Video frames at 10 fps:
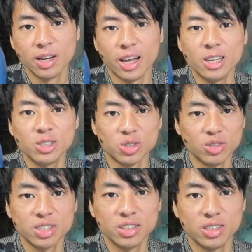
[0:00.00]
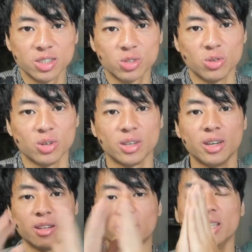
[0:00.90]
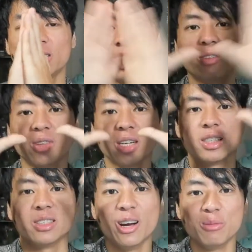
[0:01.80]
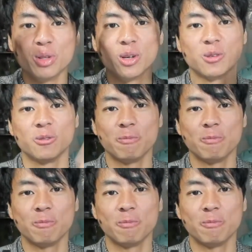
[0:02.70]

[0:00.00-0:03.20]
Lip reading: and join us in the Discord. Links to everything is down below.